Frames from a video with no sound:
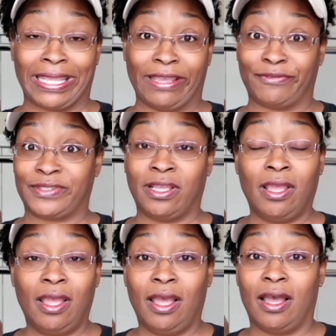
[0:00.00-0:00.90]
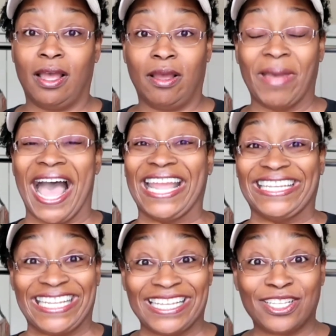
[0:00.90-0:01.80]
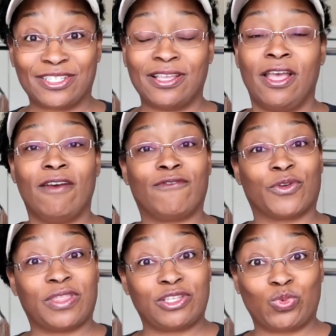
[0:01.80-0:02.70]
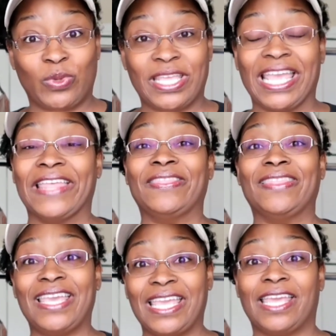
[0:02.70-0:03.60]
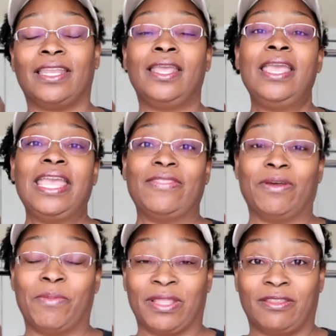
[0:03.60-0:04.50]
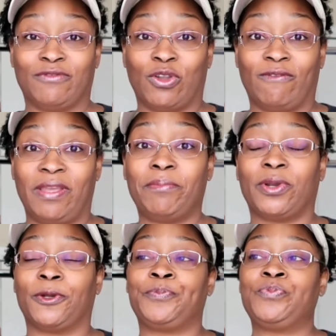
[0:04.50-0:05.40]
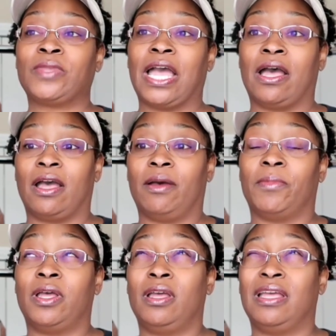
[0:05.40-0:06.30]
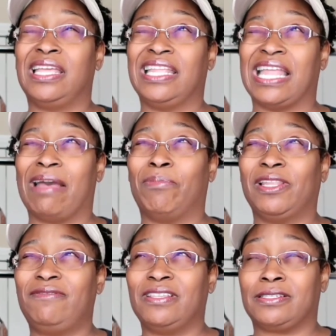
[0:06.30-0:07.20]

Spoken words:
gifts ideas for this week. And then in the month of November, I believe